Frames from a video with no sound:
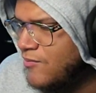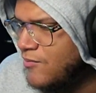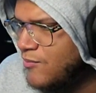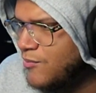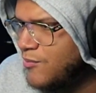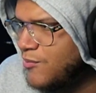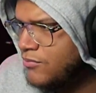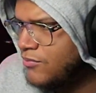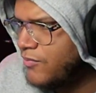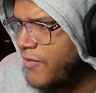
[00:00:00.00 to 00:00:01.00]

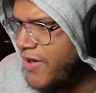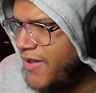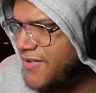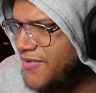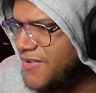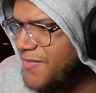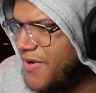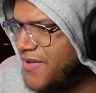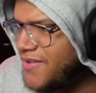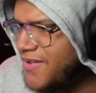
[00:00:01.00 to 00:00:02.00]
Did I let you
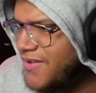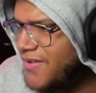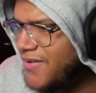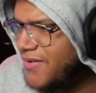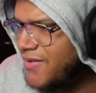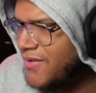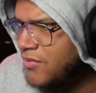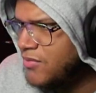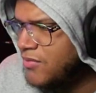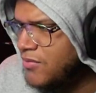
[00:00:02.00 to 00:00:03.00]
experience it?
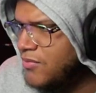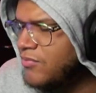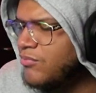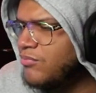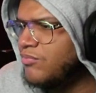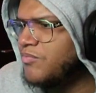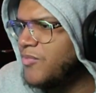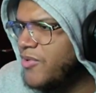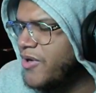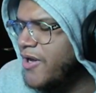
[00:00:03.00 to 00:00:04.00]

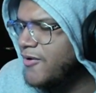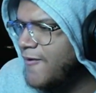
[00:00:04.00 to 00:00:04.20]
Okay.